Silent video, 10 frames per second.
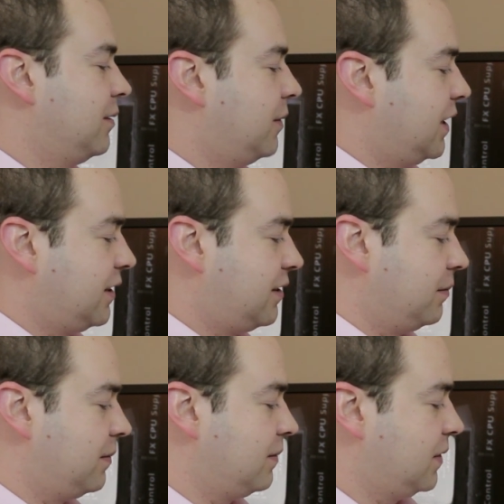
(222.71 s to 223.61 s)
Wow, that's
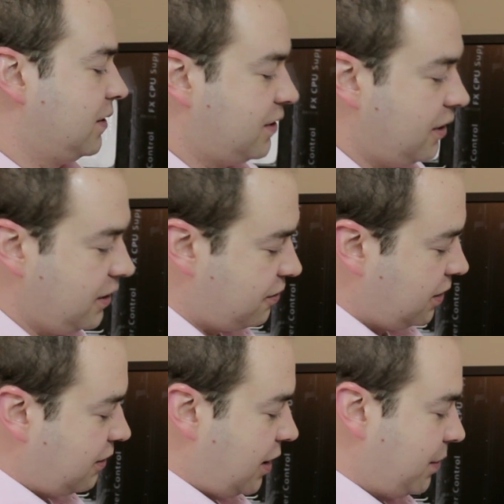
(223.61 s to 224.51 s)
some serious
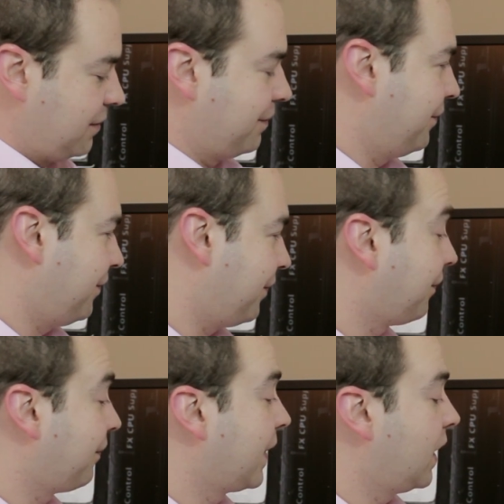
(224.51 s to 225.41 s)
shrink wrapping.
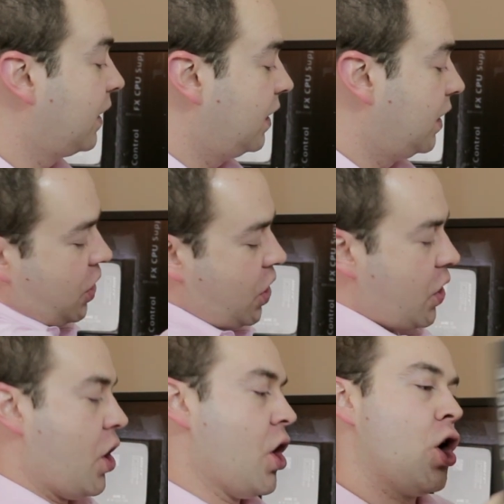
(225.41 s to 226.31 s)

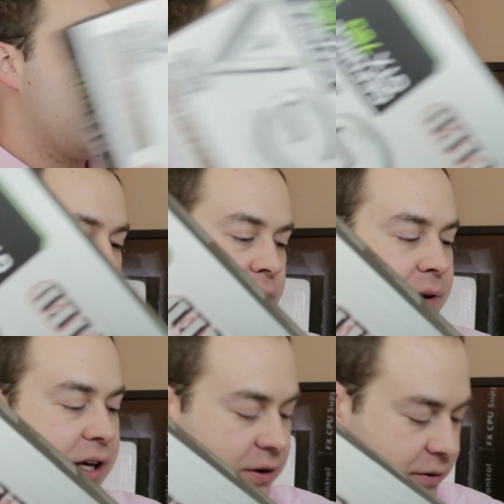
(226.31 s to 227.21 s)
Oh, there
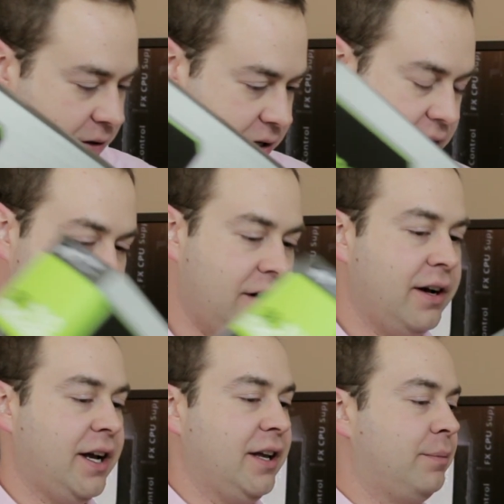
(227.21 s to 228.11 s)
we go. All
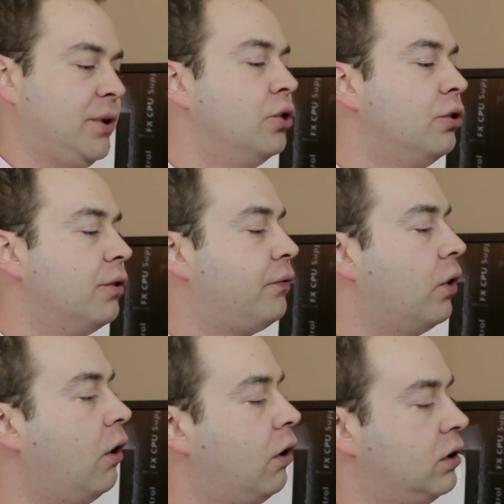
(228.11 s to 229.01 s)
right,
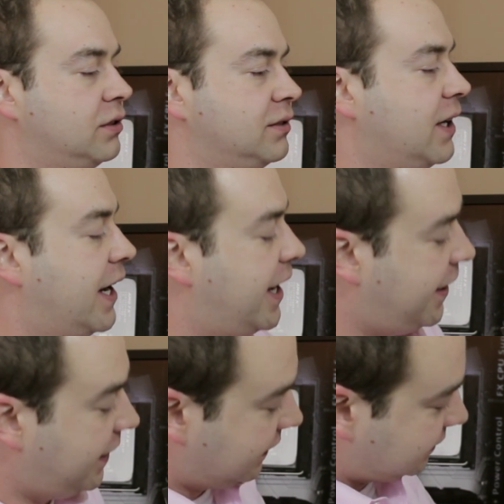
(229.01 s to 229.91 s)
beautiful.
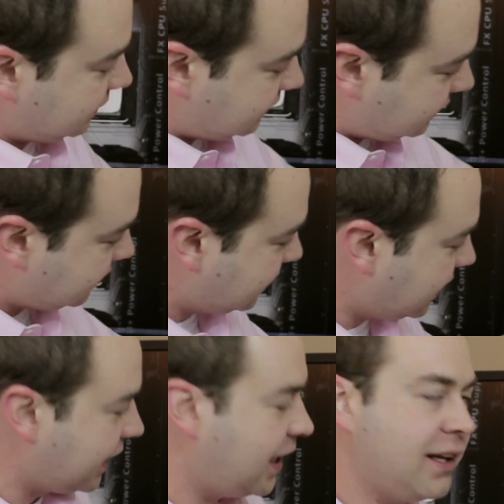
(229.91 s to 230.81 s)

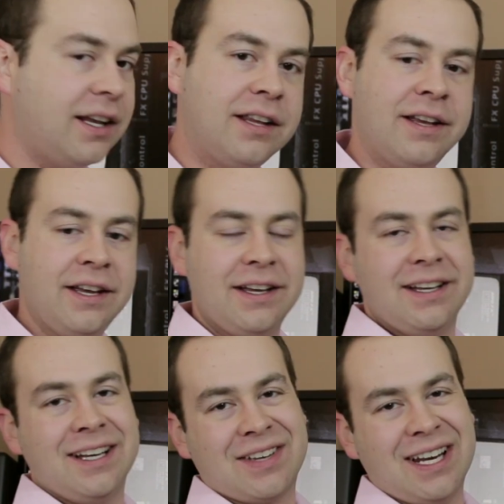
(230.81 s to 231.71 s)
Again,
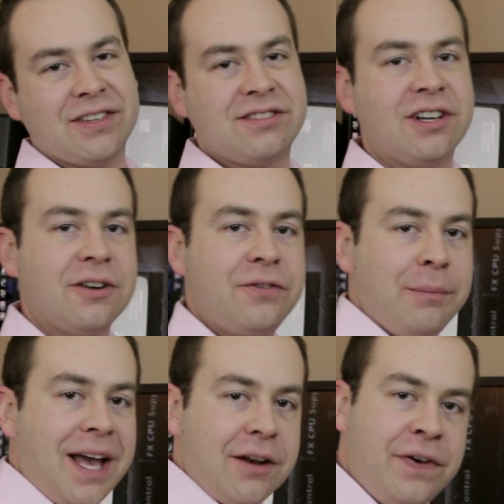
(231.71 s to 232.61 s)
kind of a sucker for
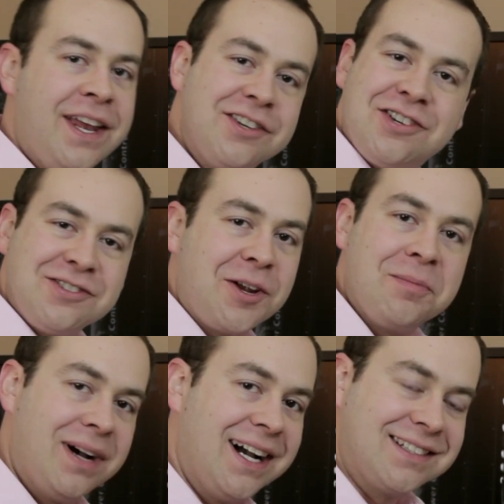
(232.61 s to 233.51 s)
matte finishes
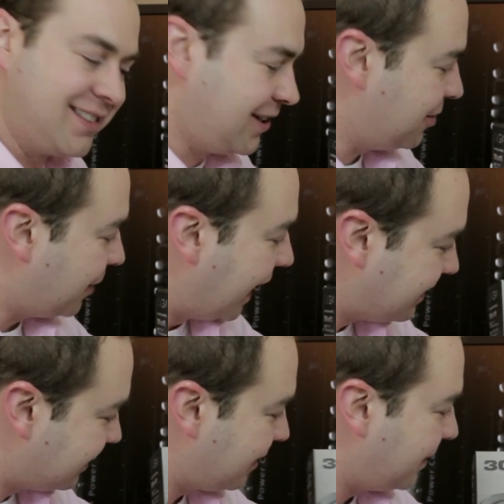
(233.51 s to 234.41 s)
on boxes. I don't know why. I
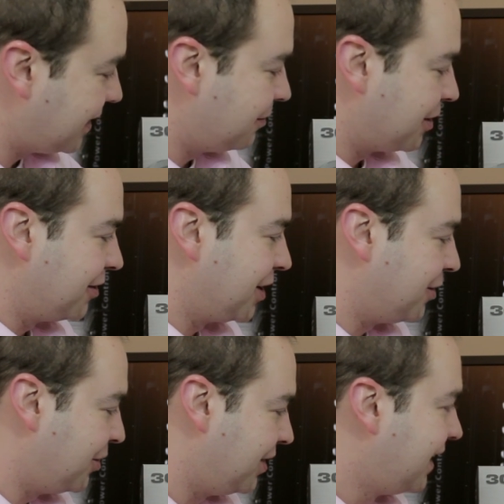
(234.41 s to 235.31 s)
just think it makes them look really
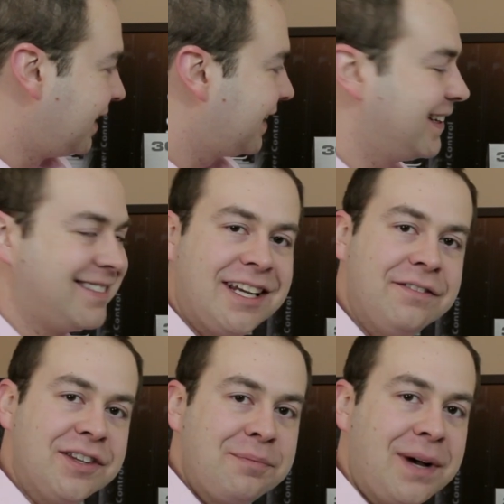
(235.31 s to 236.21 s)
cool. Gotta
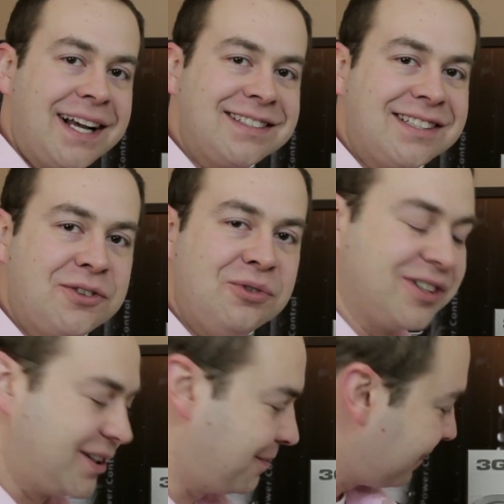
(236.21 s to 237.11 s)
save this box. It's cool
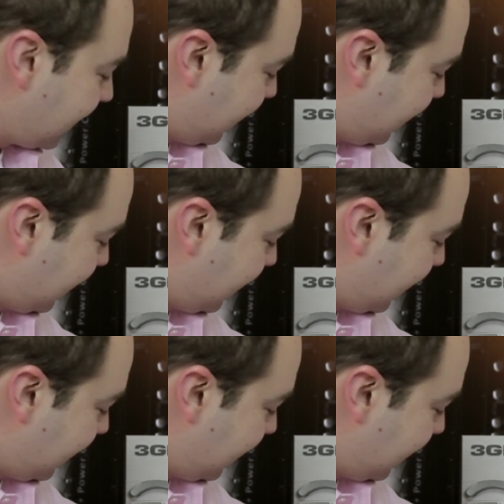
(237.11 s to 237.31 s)
looking.